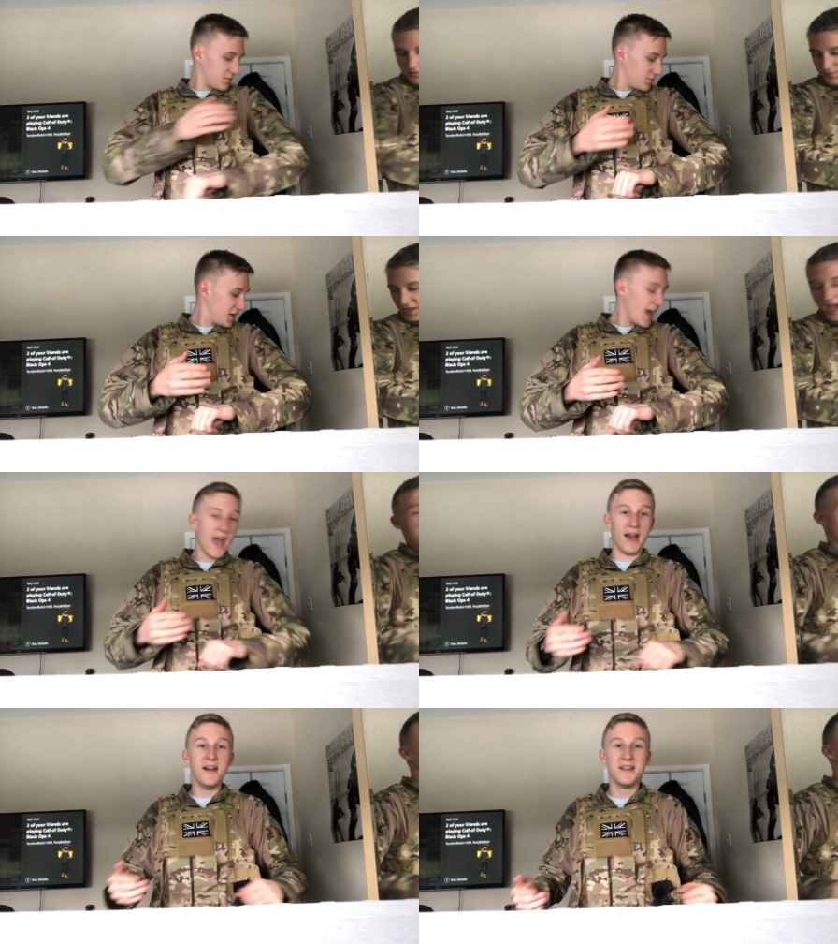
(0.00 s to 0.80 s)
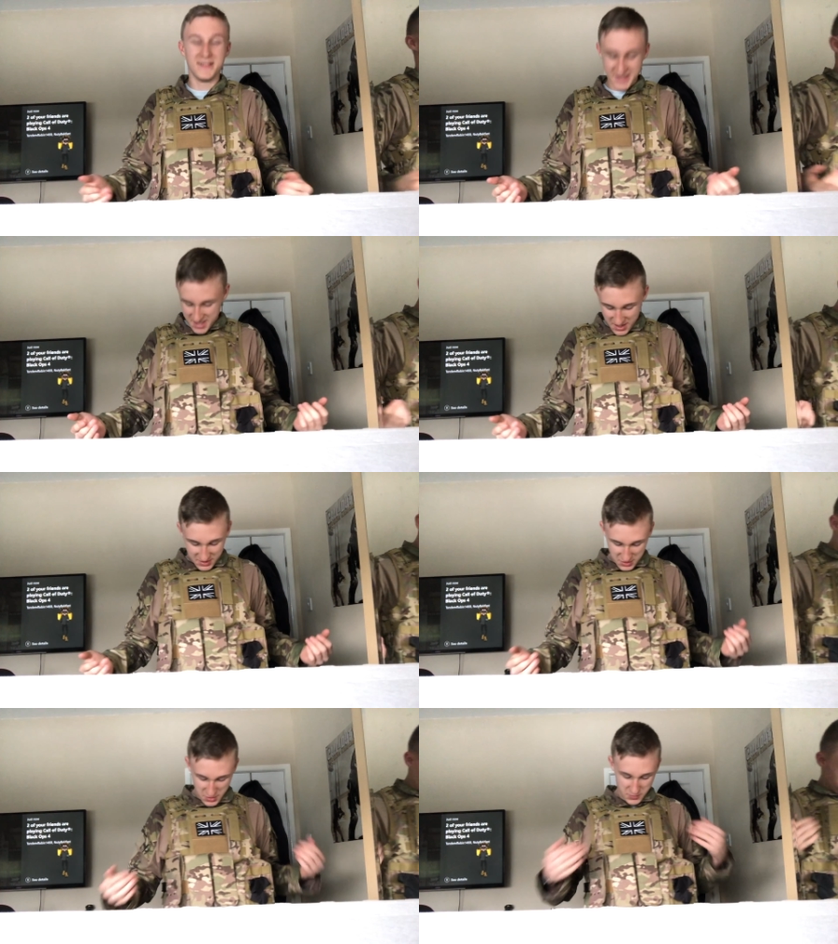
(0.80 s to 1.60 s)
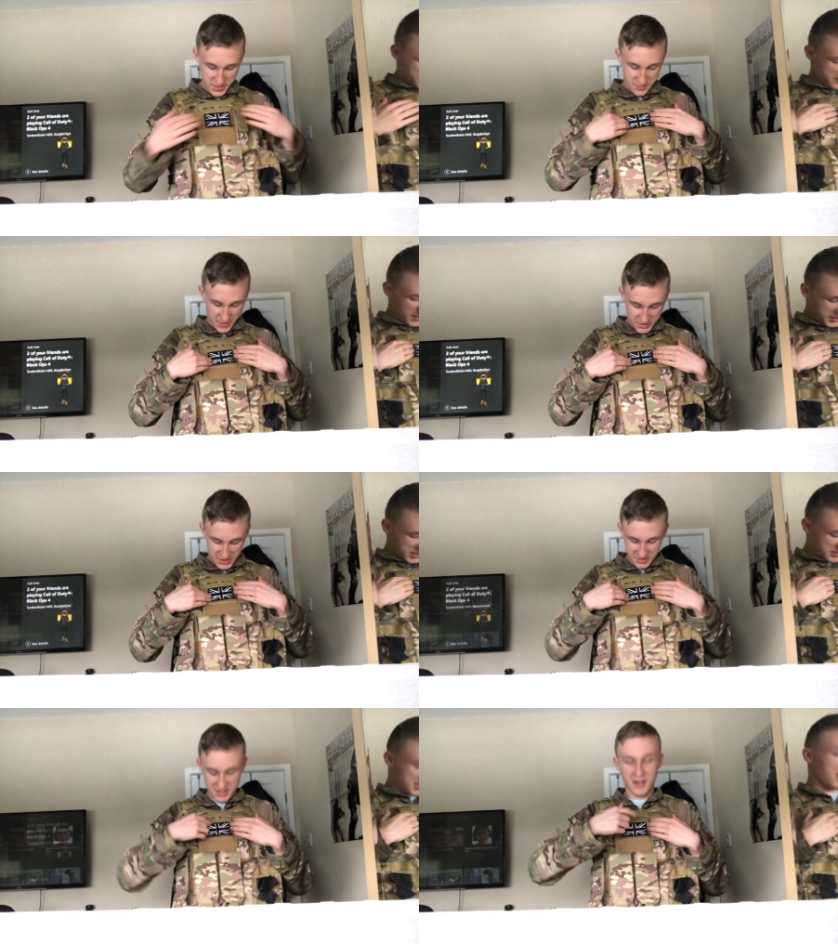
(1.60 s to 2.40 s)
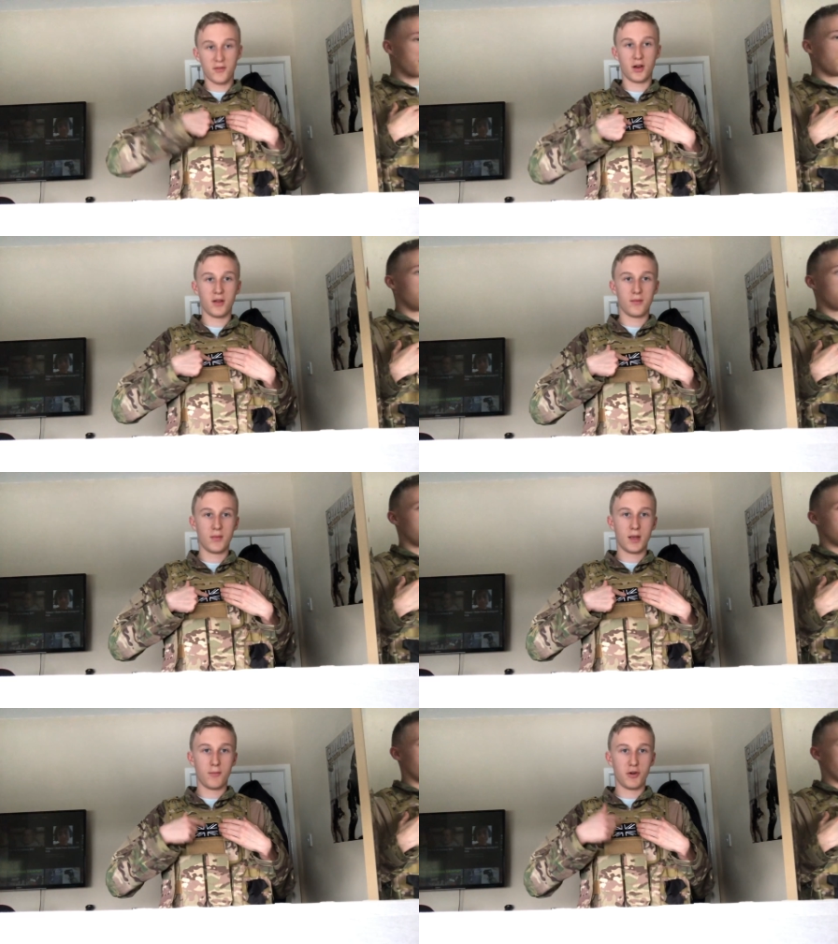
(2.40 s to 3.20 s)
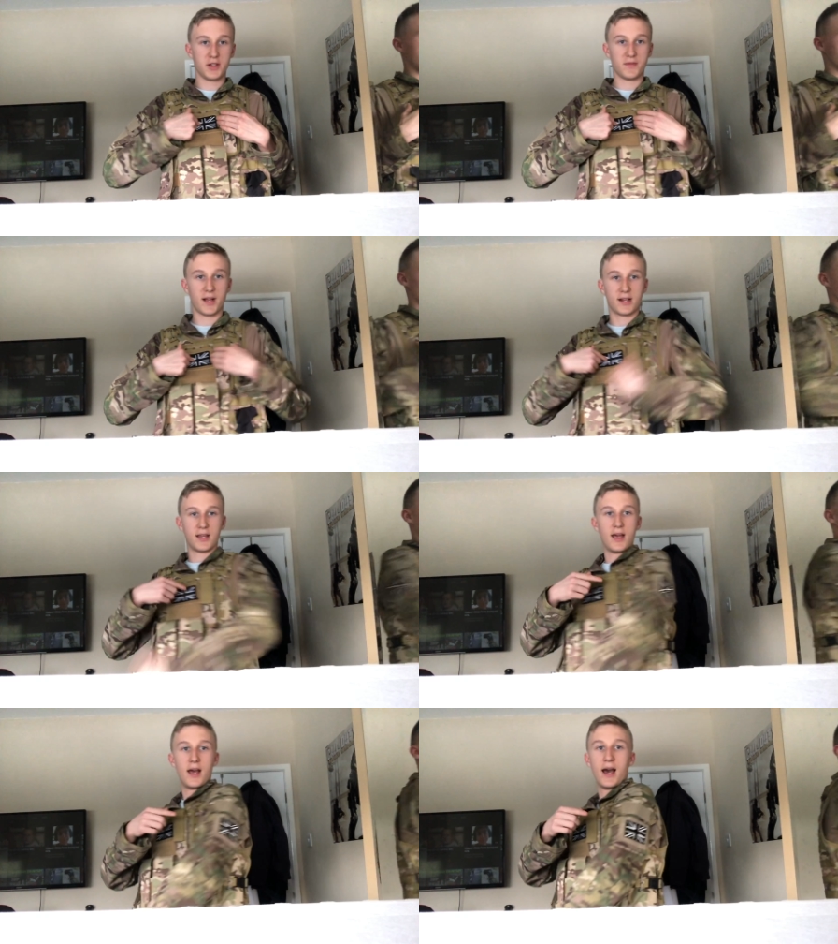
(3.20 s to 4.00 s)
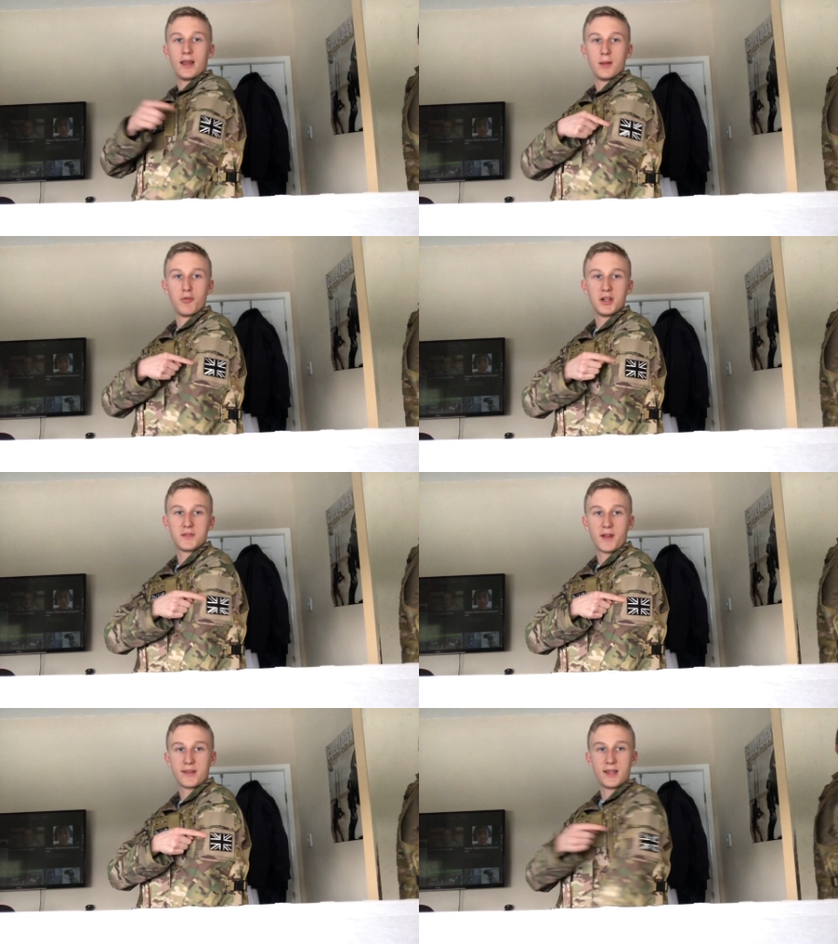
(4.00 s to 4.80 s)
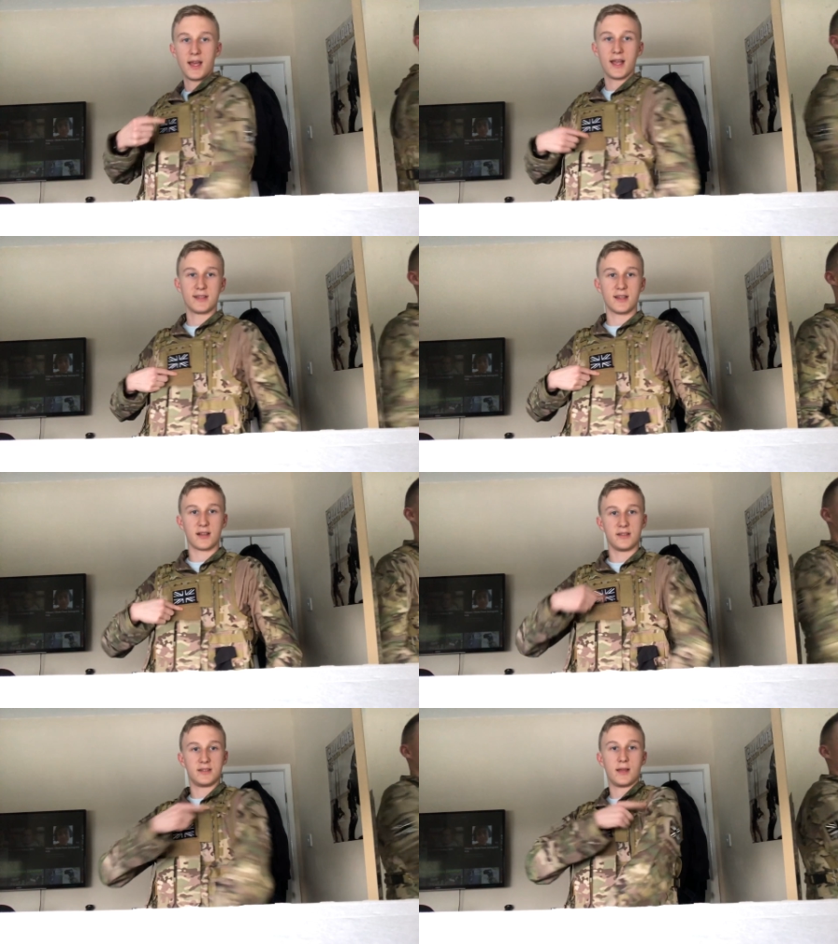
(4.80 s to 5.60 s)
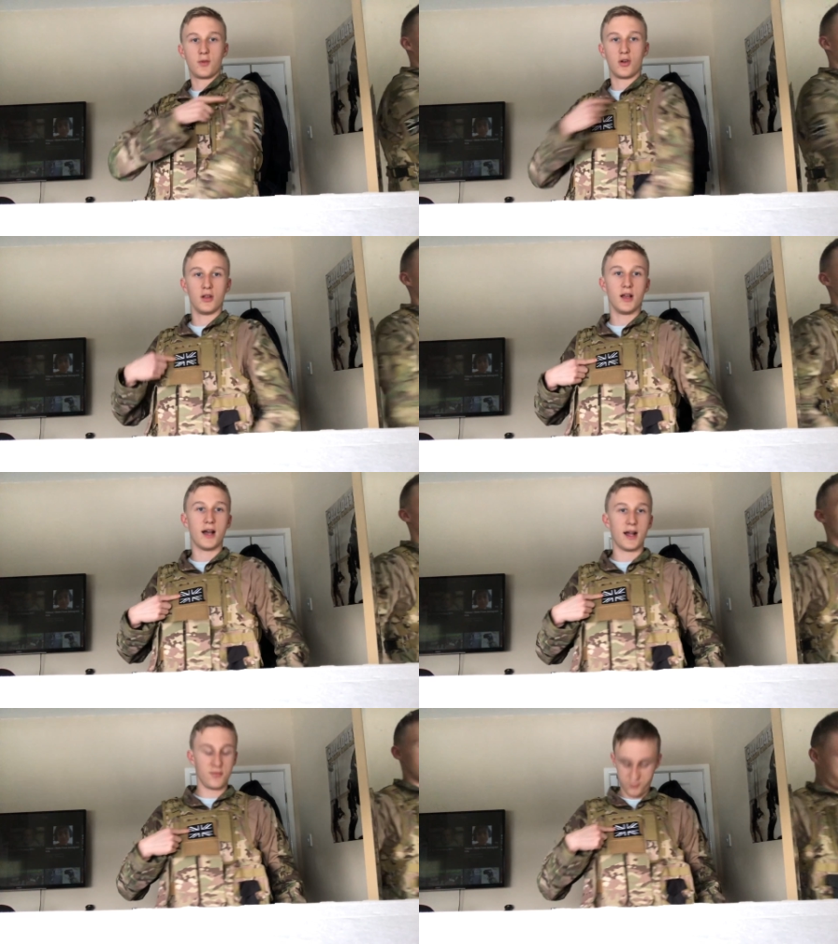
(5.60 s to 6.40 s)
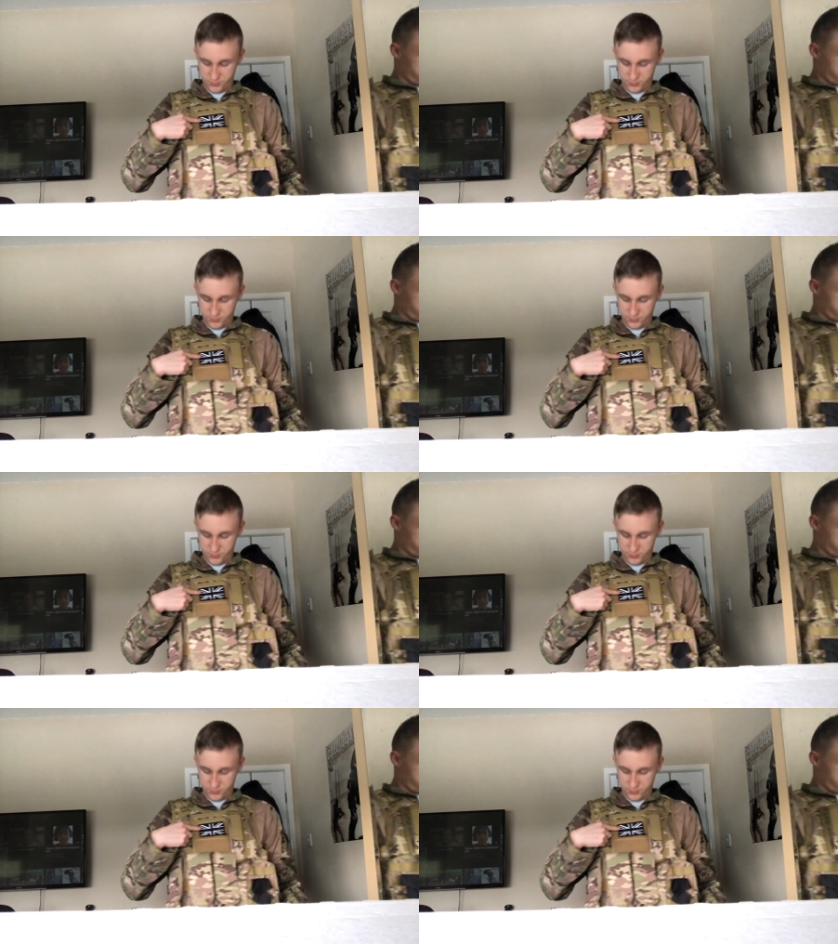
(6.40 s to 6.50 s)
Yeah. So as you can tell, I've got the British flag there and the British flag there, exactly the same colour. I